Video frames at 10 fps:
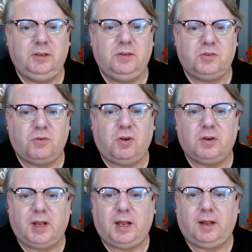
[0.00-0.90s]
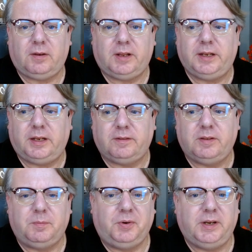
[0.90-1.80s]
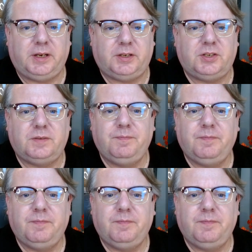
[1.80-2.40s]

strong ally of the British.